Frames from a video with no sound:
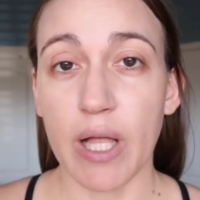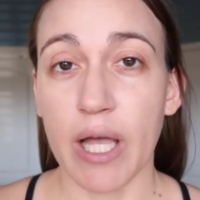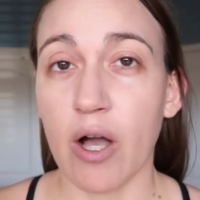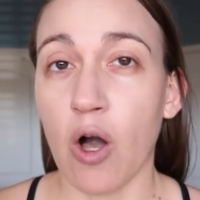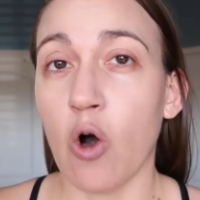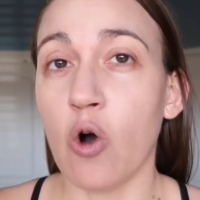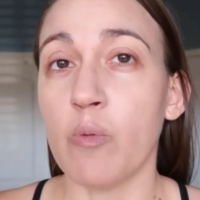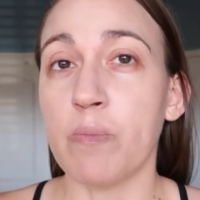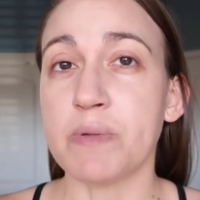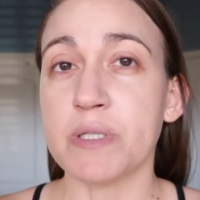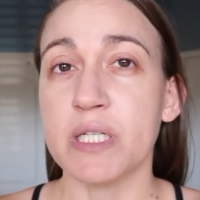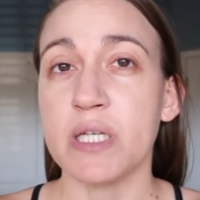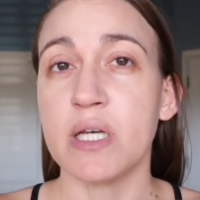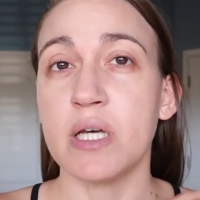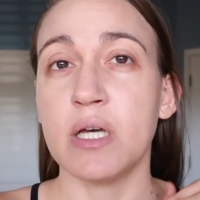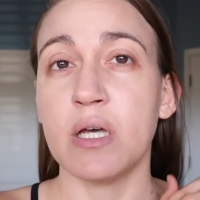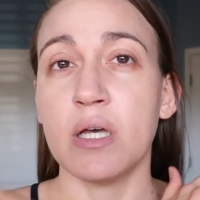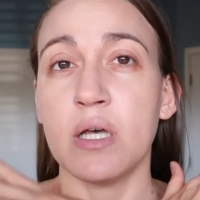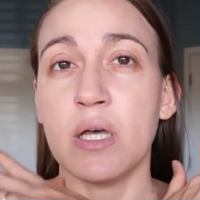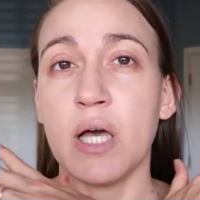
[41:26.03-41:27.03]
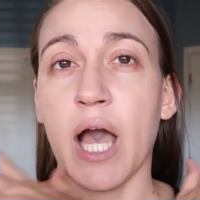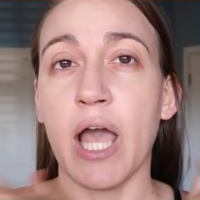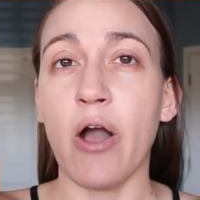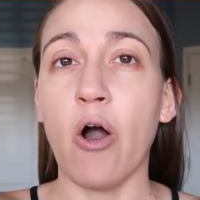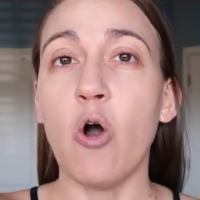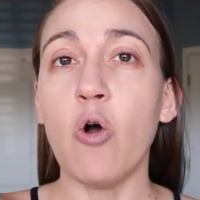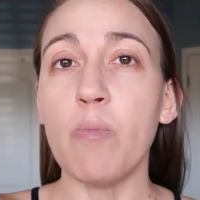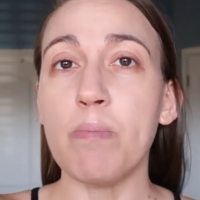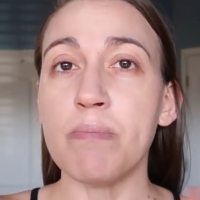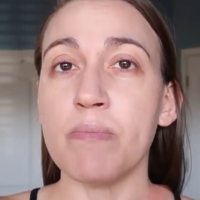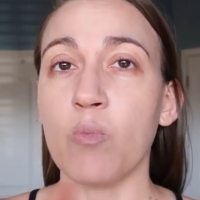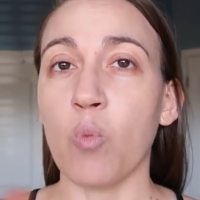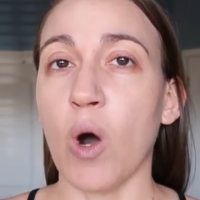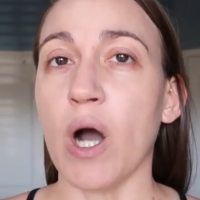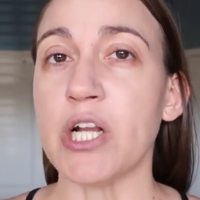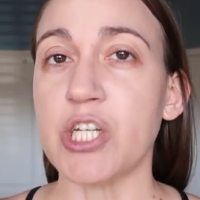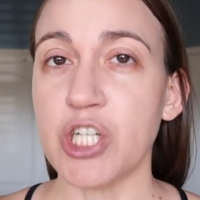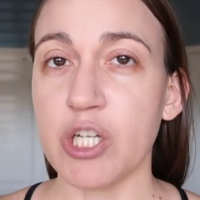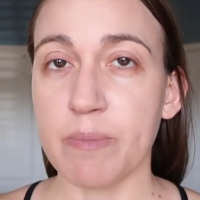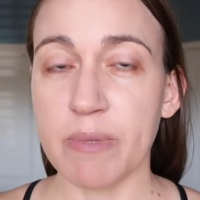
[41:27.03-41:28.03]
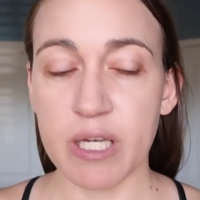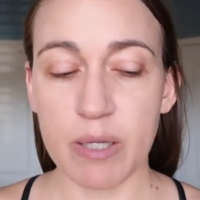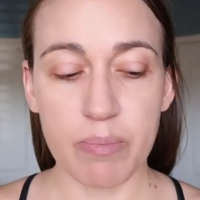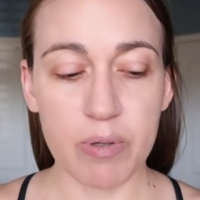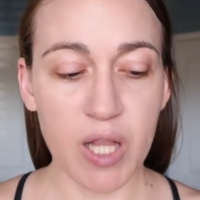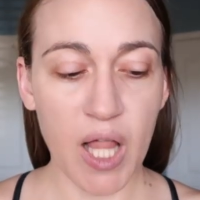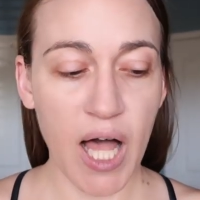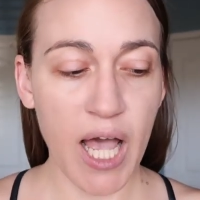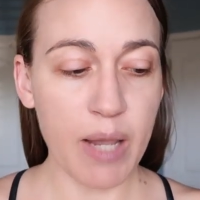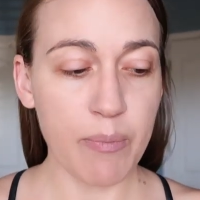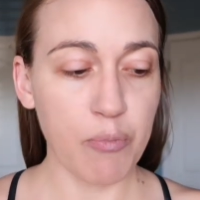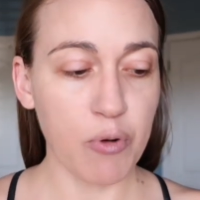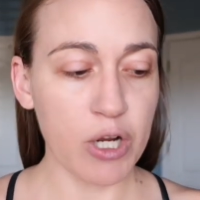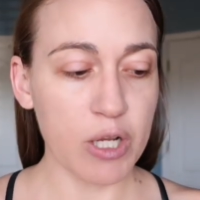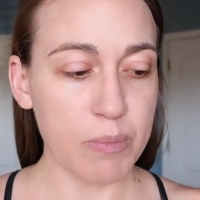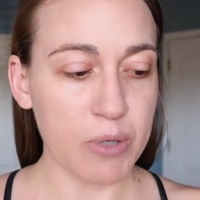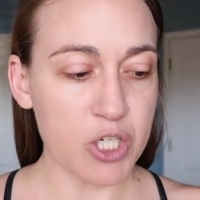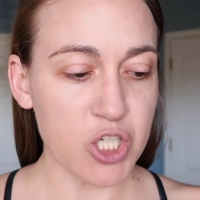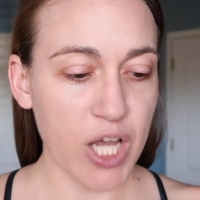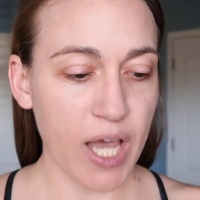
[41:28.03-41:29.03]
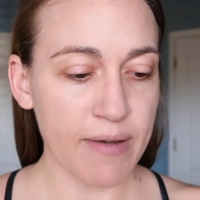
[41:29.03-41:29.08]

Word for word: I hoped I hope watching me apply pretty much